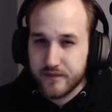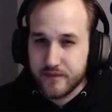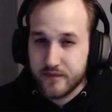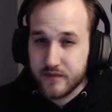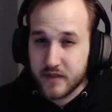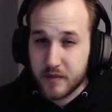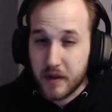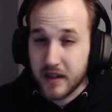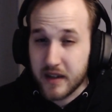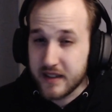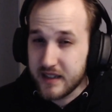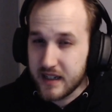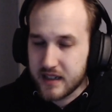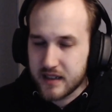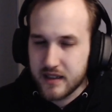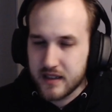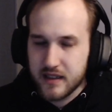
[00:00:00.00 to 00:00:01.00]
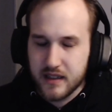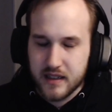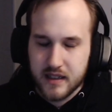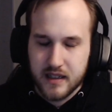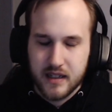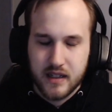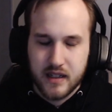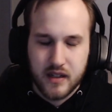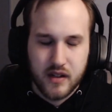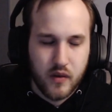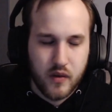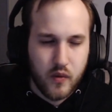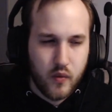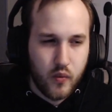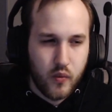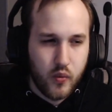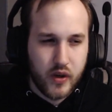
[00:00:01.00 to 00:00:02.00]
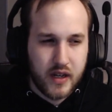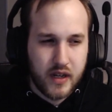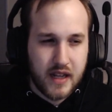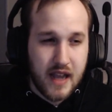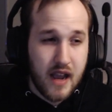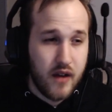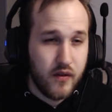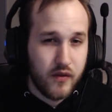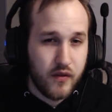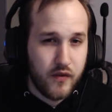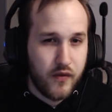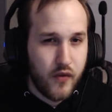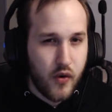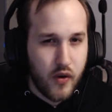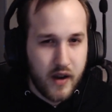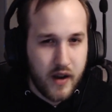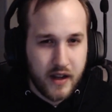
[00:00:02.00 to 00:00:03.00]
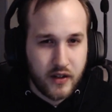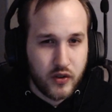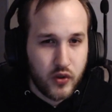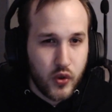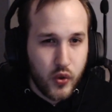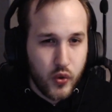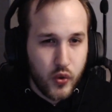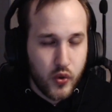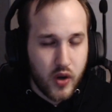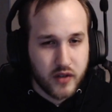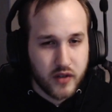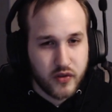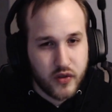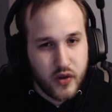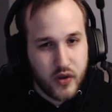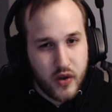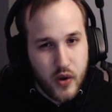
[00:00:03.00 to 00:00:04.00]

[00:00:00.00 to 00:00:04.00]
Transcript: Spinynsect would count for a 2 cost